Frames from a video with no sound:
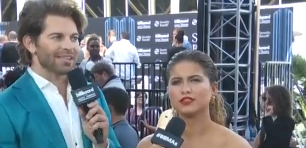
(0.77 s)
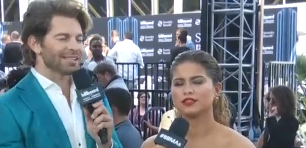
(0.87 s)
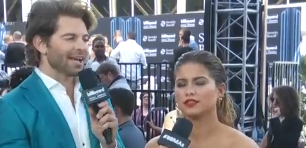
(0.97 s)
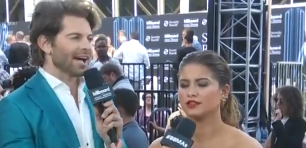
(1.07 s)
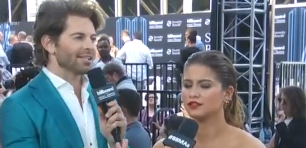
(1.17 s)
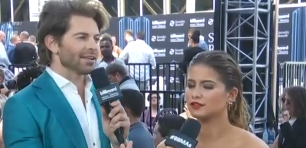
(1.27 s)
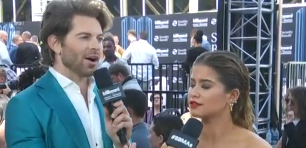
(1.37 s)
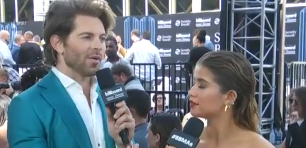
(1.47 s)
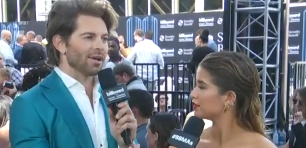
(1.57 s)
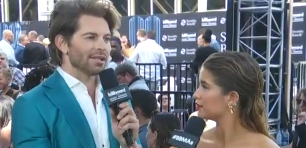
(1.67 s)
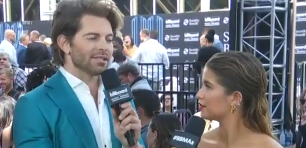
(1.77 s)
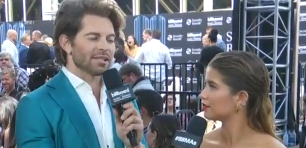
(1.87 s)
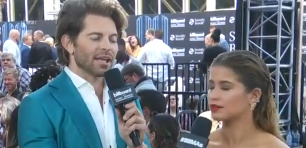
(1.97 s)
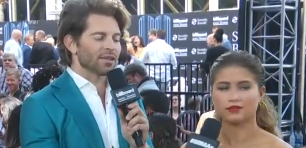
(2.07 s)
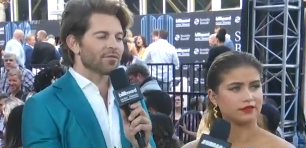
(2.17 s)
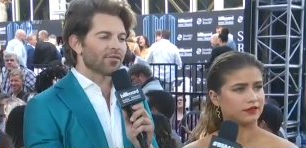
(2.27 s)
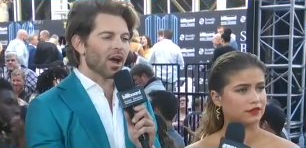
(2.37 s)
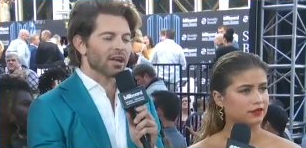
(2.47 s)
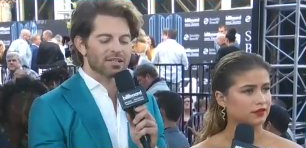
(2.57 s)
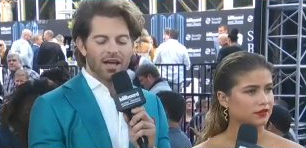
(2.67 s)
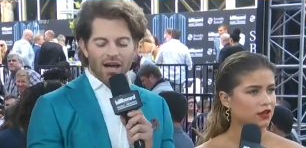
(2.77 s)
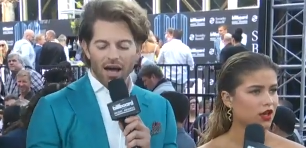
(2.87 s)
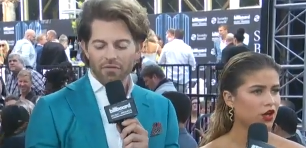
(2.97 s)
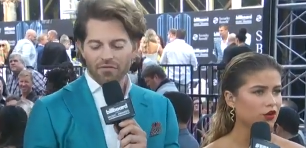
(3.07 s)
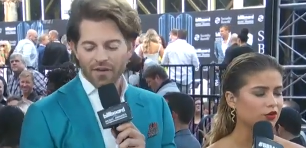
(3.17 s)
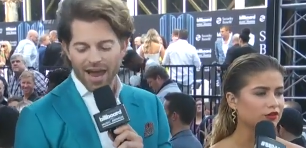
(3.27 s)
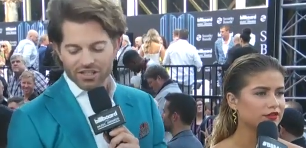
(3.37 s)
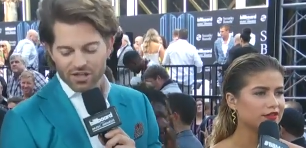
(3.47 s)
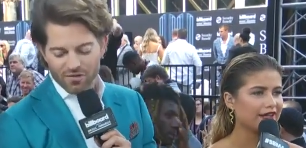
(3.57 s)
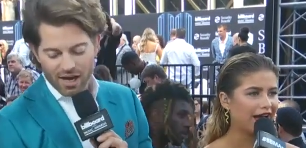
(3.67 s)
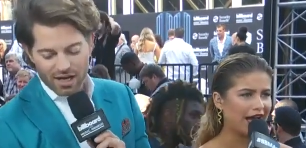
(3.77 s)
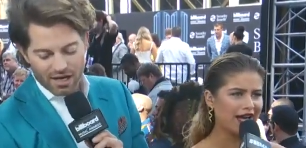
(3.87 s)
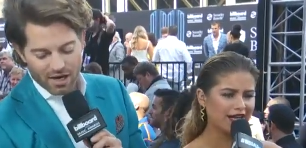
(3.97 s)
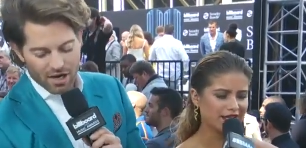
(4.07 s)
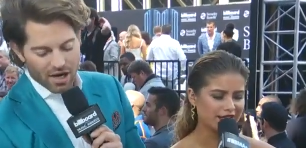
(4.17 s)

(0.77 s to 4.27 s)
Speaker 1: These guys always at the front of oh, fashion right hi, here.